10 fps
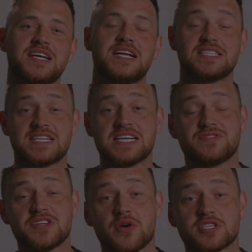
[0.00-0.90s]
Today's
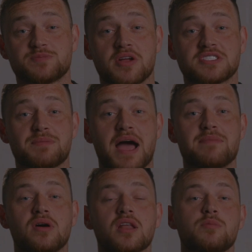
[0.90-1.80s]
video is sponsored by
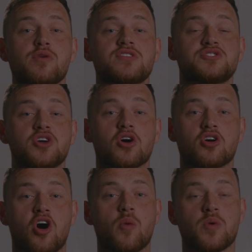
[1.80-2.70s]

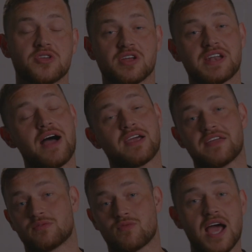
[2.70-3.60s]
mulliganbrothers.com, where you can now get the
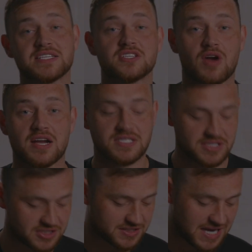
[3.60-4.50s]
Rise and Grind
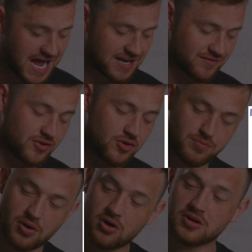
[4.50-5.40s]
t-shirts, and the new
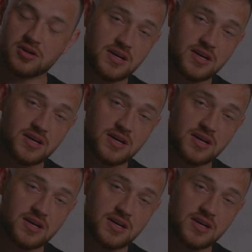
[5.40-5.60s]
book